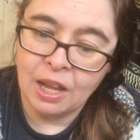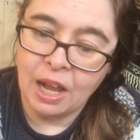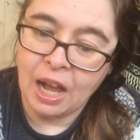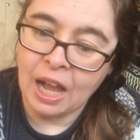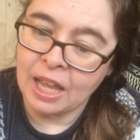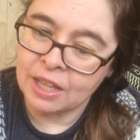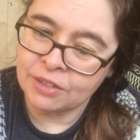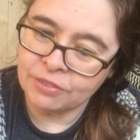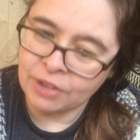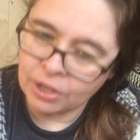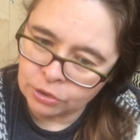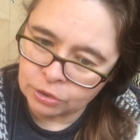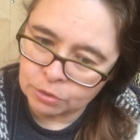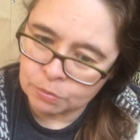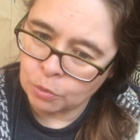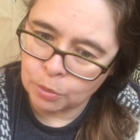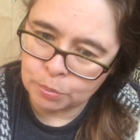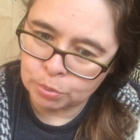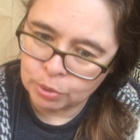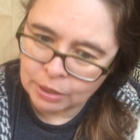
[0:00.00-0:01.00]
I have other
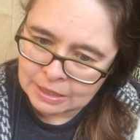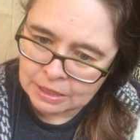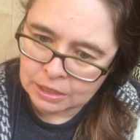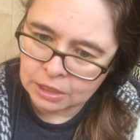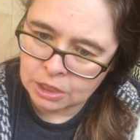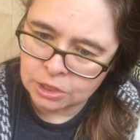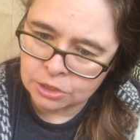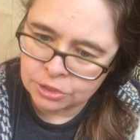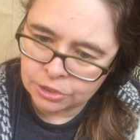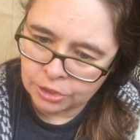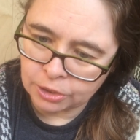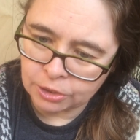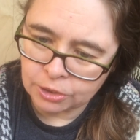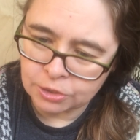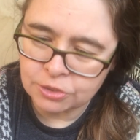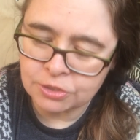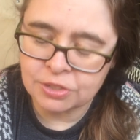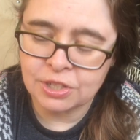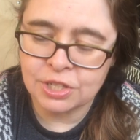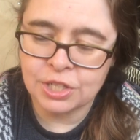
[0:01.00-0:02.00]
more pressing
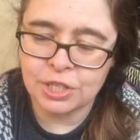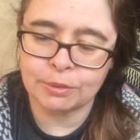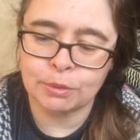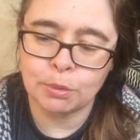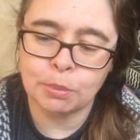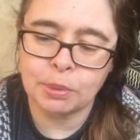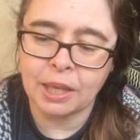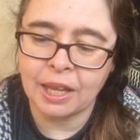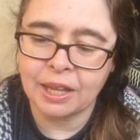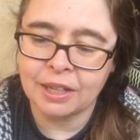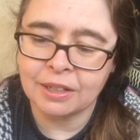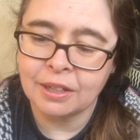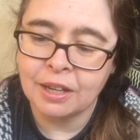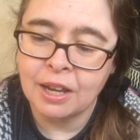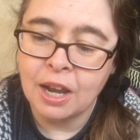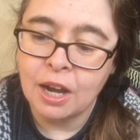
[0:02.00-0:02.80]
concerns, she replied.